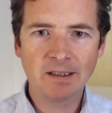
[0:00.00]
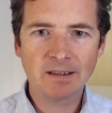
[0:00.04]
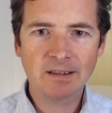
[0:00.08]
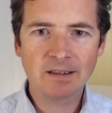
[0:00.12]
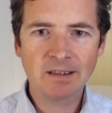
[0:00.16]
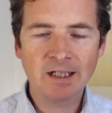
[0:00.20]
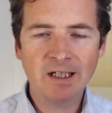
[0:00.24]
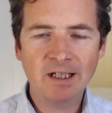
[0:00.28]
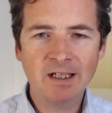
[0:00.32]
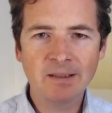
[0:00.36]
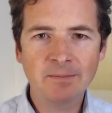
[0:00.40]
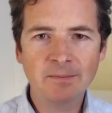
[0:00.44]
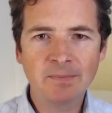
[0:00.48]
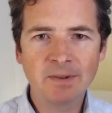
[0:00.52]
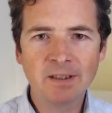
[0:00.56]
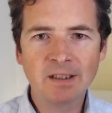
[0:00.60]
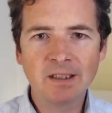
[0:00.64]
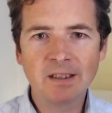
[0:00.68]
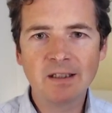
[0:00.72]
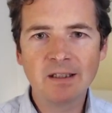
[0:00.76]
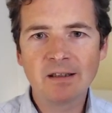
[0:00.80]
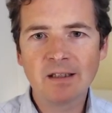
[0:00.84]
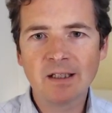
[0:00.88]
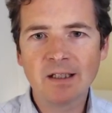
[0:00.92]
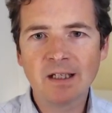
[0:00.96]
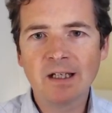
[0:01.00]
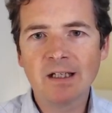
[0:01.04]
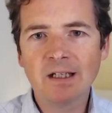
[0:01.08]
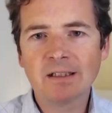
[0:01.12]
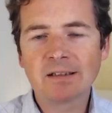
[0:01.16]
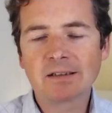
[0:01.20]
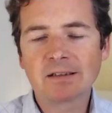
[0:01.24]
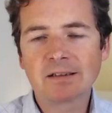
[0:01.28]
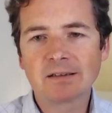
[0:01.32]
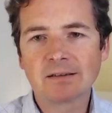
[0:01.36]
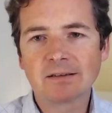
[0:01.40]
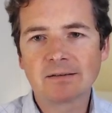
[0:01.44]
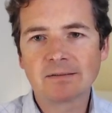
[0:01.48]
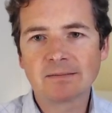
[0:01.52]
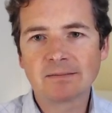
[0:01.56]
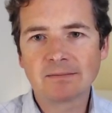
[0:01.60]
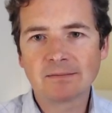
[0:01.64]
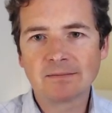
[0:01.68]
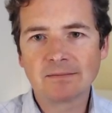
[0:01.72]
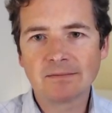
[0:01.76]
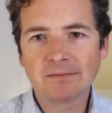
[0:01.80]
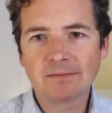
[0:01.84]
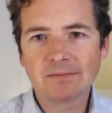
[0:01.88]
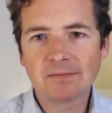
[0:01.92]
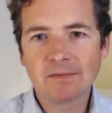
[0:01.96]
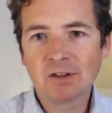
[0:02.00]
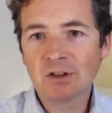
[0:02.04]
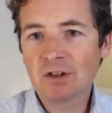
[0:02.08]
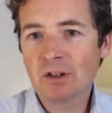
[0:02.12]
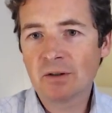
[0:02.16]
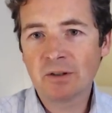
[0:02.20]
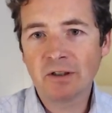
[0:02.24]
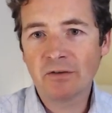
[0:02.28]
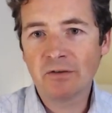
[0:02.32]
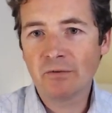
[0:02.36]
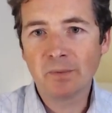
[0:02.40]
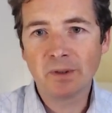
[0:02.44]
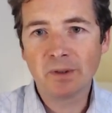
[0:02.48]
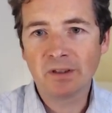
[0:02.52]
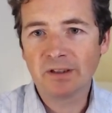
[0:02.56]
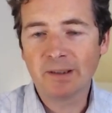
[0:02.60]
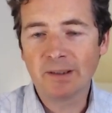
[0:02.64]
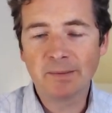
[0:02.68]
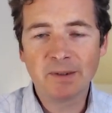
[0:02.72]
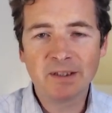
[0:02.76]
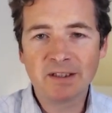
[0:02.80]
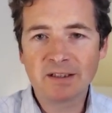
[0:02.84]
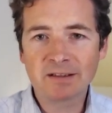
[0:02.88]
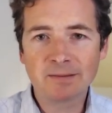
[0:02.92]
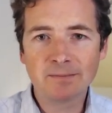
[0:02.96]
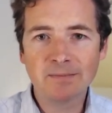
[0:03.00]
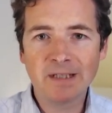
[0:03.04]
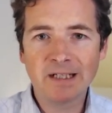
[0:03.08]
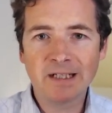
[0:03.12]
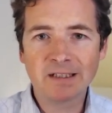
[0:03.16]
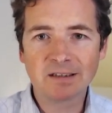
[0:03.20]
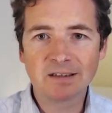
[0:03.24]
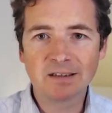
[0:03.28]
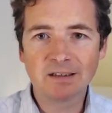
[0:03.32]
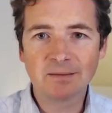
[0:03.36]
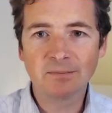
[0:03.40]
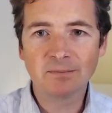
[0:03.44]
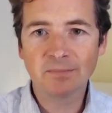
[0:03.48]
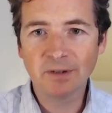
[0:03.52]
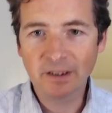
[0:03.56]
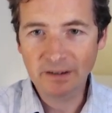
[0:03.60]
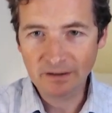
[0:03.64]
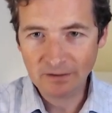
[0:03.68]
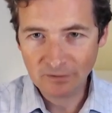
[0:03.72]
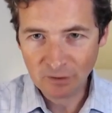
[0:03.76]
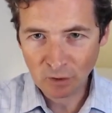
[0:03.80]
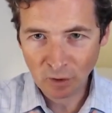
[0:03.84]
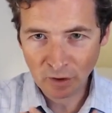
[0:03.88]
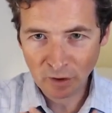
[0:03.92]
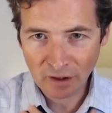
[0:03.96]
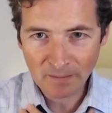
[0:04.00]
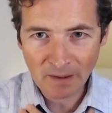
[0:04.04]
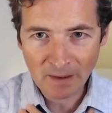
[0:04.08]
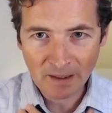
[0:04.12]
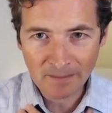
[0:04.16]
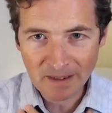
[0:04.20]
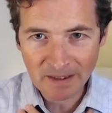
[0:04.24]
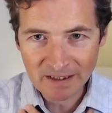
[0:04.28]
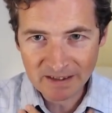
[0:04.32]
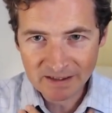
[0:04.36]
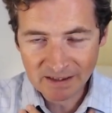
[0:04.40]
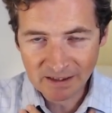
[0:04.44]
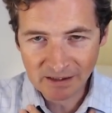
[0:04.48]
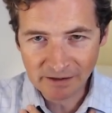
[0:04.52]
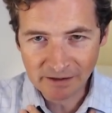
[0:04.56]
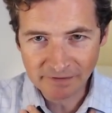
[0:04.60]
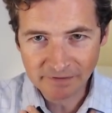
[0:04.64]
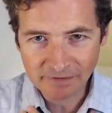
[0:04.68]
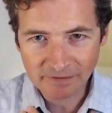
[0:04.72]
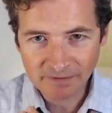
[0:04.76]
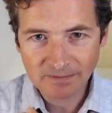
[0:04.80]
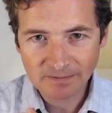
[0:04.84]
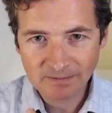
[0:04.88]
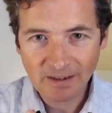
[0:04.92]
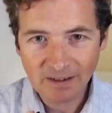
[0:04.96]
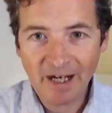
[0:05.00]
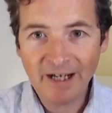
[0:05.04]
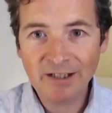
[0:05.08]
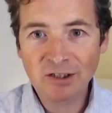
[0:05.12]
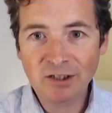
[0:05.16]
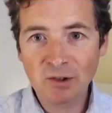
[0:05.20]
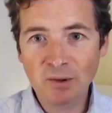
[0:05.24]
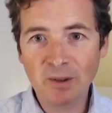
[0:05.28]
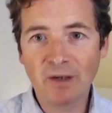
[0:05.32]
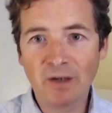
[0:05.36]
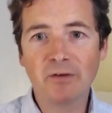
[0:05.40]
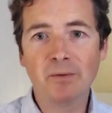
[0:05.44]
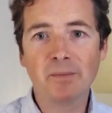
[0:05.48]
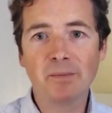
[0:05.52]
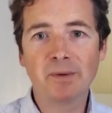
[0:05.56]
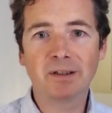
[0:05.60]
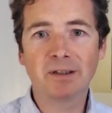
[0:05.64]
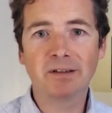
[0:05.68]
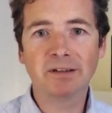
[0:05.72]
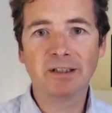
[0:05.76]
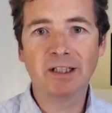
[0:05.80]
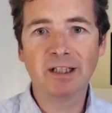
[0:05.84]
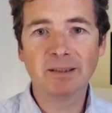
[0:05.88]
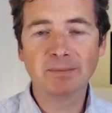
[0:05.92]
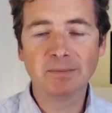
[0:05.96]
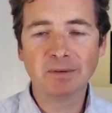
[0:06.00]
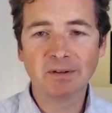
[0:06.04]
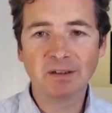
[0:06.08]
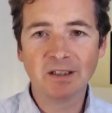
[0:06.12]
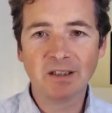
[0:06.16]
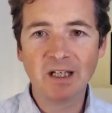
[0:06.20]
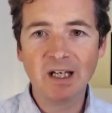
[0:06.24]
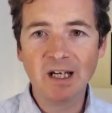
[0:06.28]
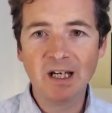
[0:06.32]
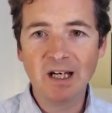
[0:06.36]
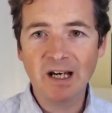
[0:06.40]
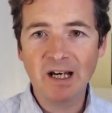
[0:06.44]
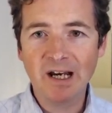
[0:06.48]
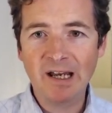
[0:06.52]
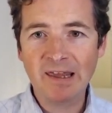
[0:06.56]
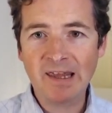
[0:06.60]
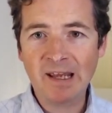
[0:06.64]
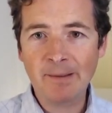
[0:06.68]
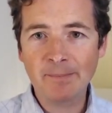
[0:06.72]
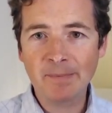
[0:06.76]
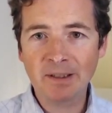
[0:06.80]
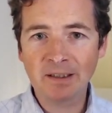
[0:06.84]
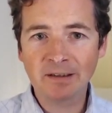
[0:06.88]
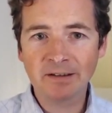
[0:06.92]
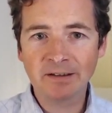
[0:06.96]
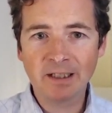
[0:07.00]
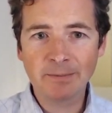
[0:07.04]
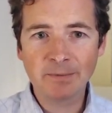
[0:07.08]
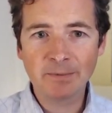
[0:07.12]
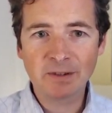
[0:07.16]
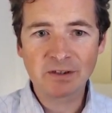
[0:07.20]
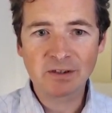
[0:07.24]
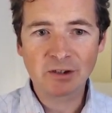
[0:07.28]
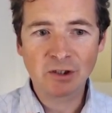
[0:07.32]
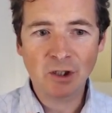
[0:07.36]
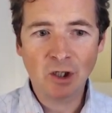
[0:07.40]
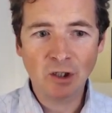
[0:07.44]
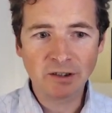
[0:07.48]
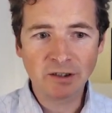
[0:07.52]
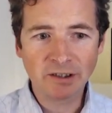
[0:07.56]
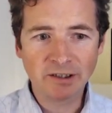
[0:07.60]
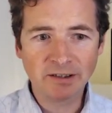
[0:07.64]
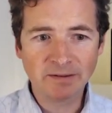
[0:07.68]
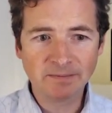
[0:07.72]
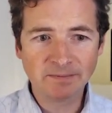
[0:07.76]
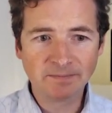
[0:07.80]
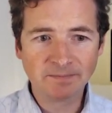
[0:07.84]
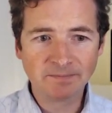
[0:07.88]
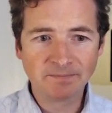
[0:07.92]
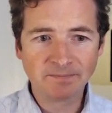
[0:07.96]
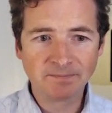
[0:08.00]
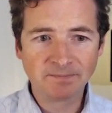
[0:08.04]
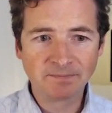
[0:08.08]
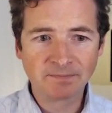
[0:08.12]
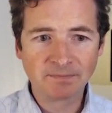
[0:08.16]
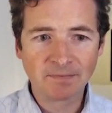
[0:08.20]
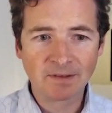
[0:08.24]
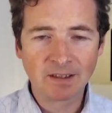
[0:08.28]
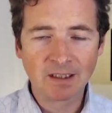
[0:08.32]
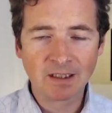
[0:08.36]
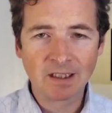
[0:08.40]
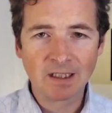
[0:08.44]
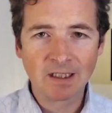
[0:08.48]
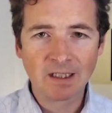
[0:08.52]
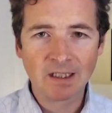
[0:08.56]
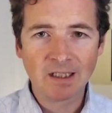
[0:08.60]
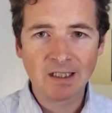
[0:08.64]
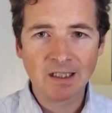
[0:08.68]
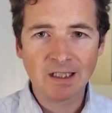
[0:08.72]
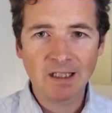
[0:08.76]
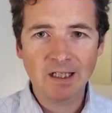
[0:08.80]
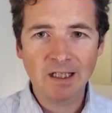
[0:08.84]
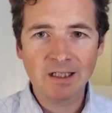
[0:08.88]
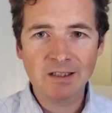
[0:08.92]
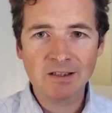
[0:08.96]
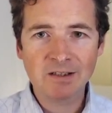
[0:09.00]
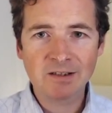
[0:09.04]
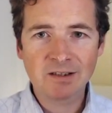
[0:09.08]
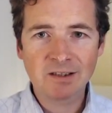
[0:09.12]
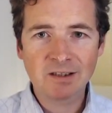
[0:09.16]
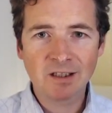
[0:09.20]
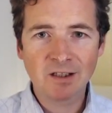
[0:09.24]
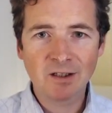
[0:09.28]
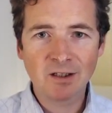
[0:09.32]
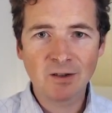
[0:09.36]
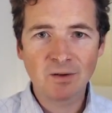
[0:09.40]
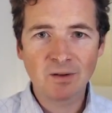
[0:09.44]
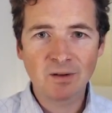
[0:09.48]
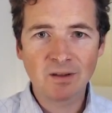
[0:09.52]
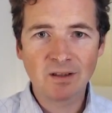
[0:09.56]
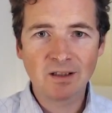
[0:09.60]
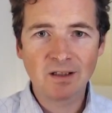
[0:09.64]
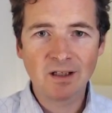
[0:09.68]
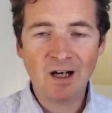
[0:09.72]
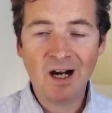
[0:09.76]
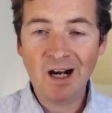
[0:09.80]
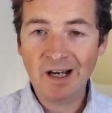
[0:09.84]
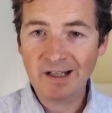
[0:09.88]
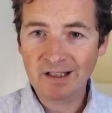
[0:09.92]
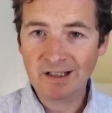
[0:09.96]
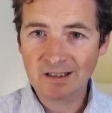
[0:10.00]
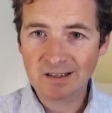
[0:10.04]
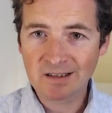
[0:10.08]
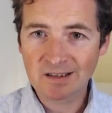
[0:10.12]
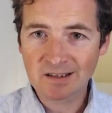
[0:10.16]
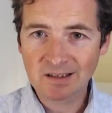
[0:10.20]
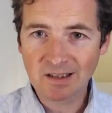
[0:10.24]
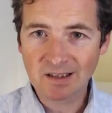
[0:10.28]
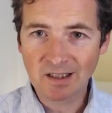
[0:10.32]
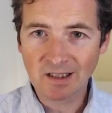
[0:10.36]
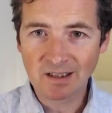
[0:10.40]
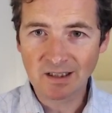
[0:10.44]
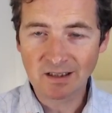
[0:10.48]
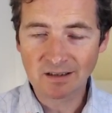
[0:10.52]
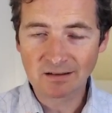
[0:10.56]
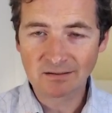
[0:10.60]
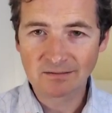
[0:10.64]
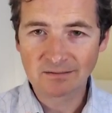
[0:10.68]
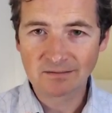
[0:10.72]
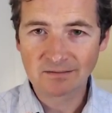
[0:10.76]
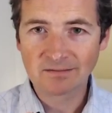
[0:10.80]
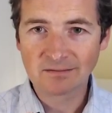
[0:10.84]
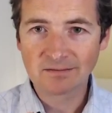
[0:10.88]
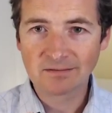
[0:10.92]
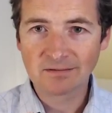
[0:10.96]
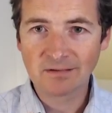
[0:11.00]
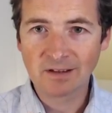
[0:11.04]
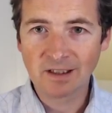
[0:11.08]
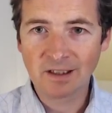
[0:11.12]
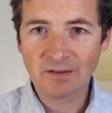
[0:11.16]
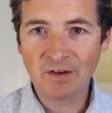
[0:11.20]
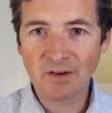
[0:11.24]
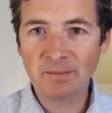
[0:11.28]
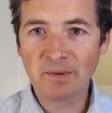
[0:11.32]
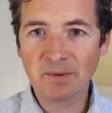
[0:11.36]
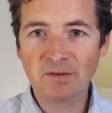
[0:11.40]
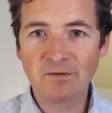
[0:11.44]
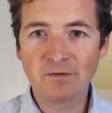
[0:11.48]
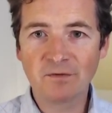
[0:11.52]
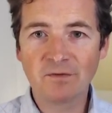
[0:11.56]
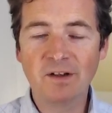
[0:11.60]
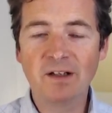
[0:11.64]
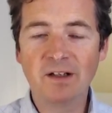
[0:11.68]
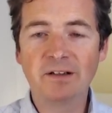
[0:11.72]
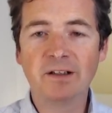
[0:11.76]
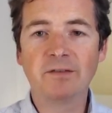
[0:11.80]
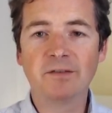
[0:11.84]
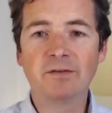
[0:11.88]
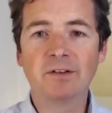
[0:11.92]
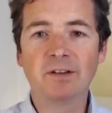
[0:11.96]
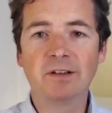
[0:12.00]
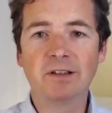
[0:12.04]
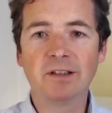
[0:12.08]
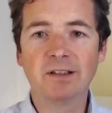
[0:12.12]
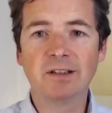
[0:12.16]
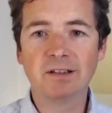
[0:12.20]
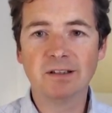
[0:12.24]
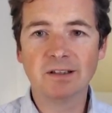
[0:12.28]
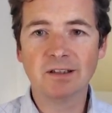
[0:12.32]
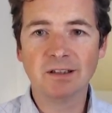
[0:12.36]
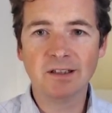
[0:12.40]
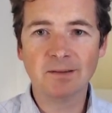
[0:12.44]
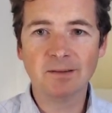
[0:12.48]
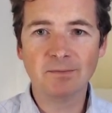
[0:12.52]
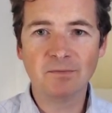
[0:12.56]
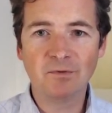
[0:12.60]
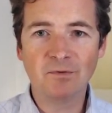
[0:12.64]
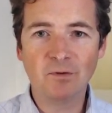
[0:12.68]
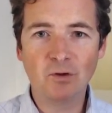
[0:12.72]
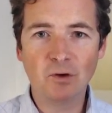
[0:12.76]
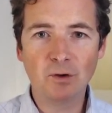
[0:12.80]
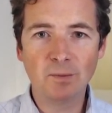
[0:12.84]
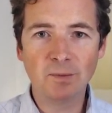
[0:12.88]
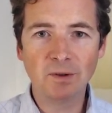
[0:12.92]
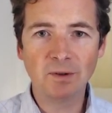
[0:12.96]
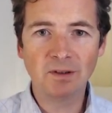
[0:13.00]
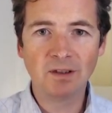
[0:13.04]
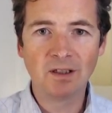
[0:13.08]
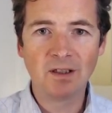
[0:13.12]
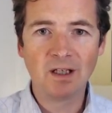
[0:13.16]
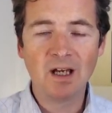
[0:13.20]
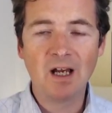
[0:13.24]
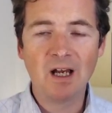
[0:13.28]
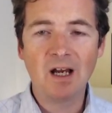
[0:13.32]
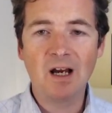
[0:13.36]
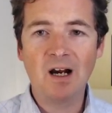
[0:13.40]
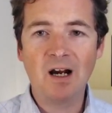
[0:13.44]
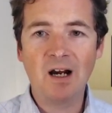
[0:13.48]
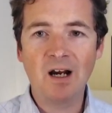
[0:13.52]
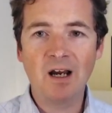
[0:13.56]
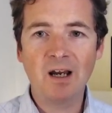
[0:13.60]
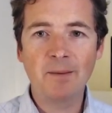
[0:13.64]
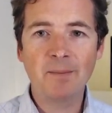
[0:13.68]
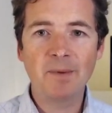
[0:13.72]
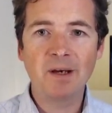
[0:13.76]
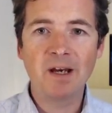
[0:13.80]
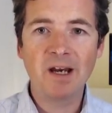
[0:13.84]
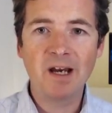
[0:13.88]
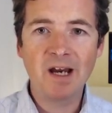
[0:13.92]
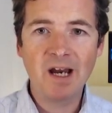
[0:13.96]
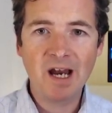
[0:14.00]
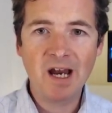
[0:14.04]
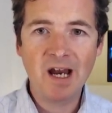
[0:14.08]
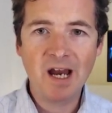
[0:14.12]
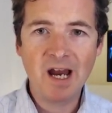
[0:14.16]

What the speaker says: it can be that you don't have a middle name, it doesn't matter. But talking about myself, I do have a middle name, and that middle name is Colin. And so I can say, if I'm being very, very formal, I'm